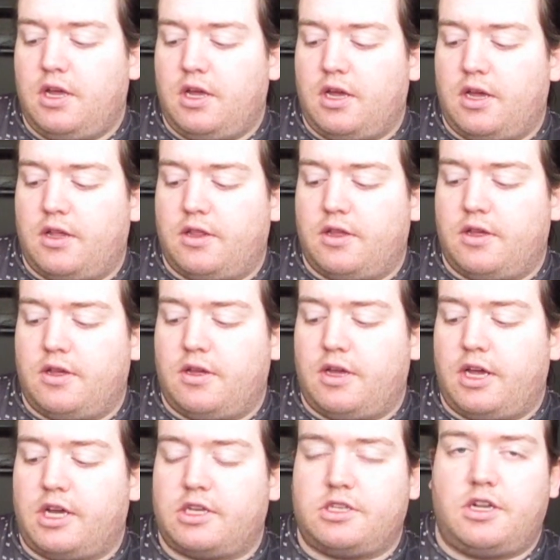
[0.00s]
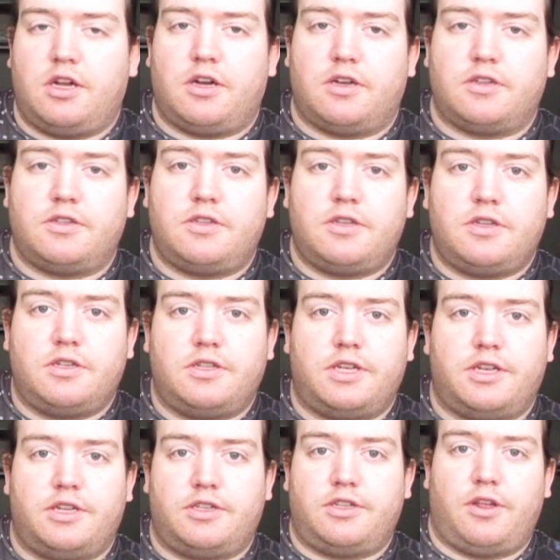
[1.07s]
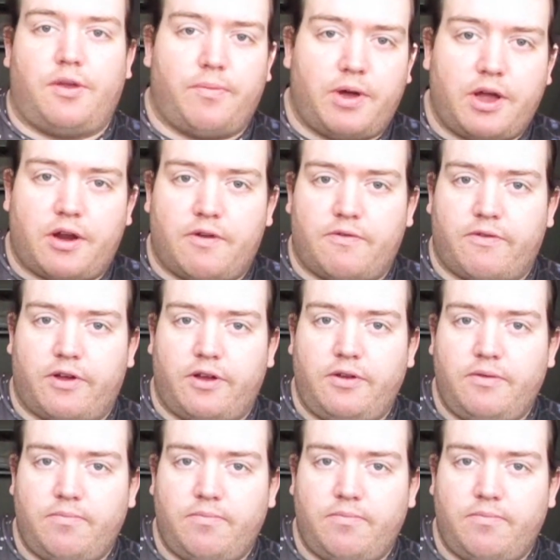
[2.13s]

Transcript: and the XLRs send it to your microphone.